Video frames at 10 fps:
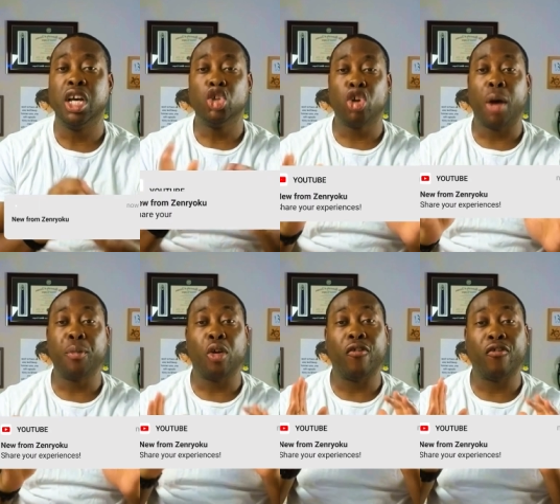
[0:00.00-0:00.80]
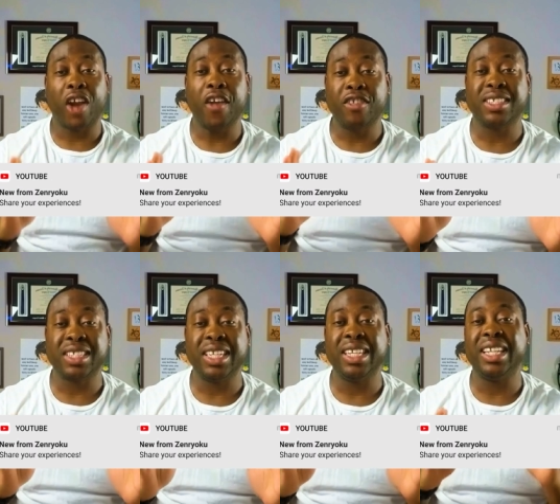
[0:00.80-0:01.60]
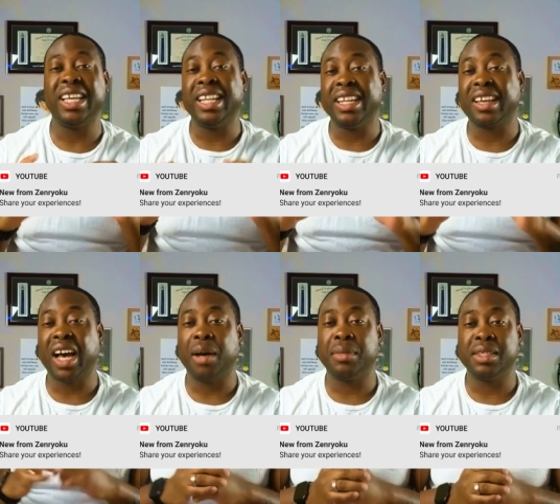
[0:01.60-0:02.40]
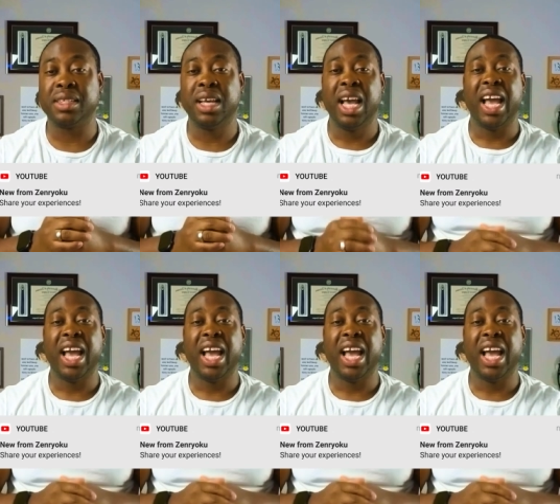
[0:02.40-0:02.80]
Drop your favorite scene in the comments